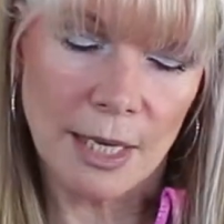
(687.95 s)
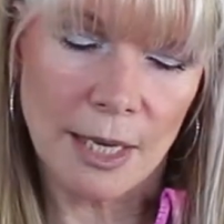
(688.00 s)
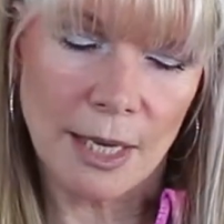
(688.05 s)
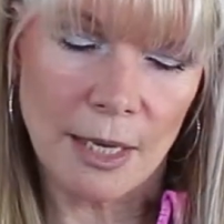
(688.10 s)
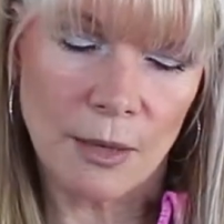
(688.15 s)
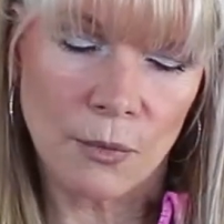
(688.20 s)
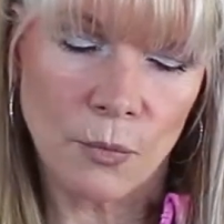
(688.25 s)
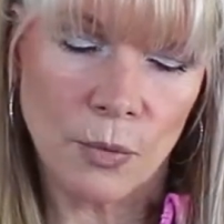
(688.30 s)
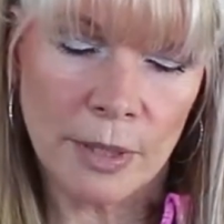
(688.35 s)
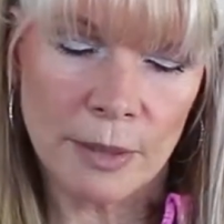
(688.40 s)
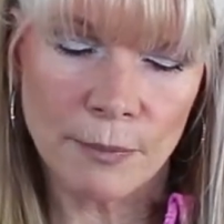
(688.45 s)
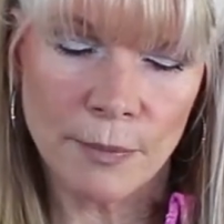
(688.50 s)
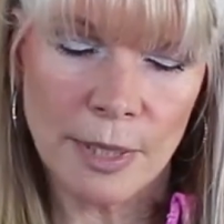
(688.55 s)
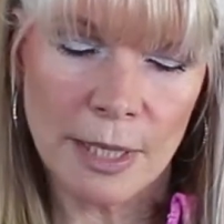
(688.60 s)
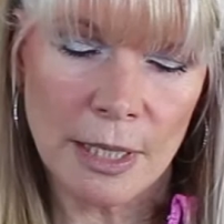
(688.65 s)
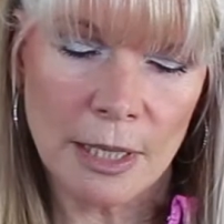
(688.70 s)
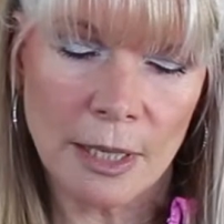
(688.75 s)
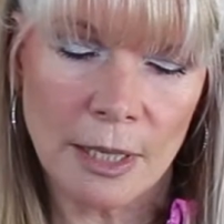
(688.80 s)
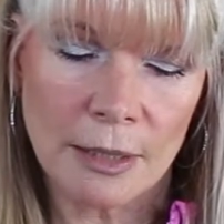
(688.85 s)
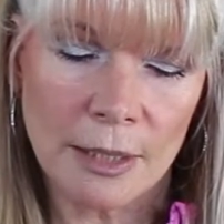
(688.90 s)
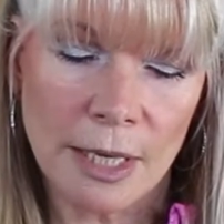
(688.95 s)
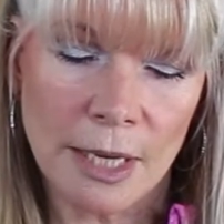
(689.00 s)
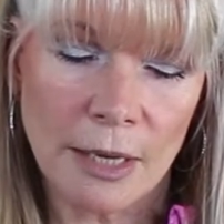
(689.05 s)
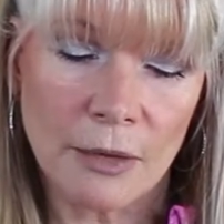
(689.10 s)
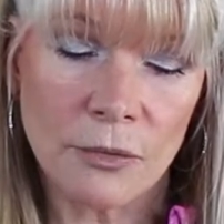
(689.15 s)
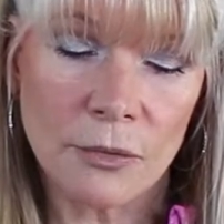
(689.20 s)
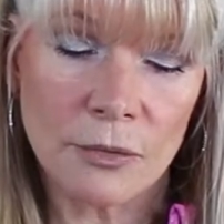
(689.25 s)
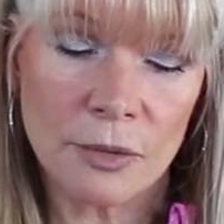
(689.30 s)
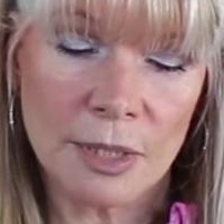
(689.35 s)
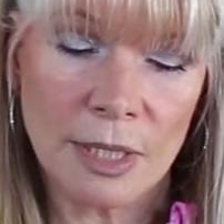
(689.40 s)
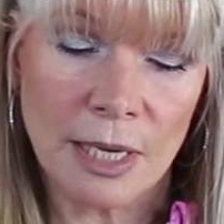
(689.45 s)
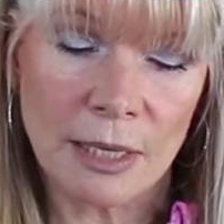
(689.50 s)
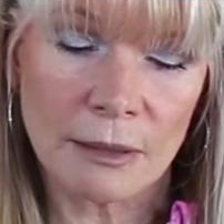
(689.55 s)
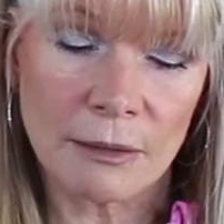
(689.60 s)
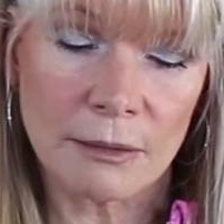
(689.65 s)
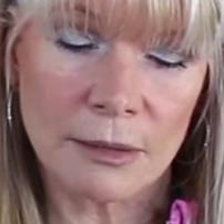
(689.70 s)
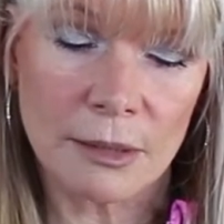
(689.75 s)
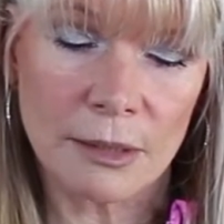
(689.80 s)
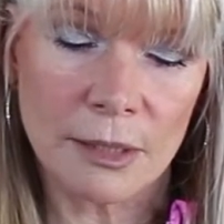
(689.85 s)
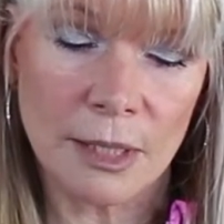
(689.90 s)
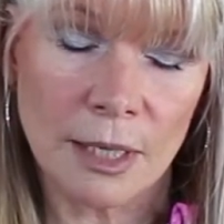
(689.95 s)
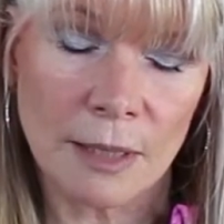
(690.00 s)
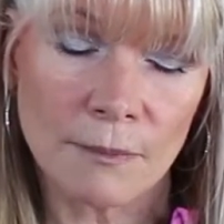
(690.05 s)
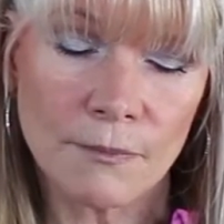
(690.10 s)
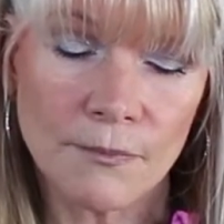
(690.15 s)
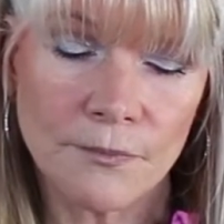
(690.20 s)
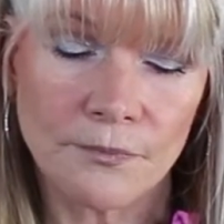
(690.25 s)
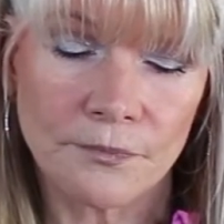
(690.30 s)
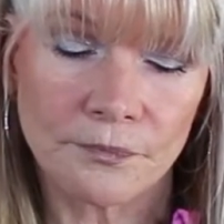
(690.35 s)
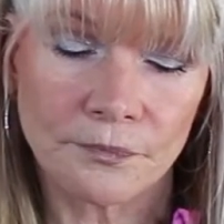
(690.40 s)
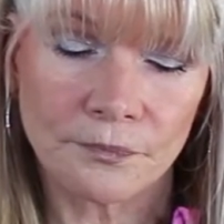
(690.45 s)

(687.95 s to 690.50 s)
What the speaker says: and one pin on the other side of the seam,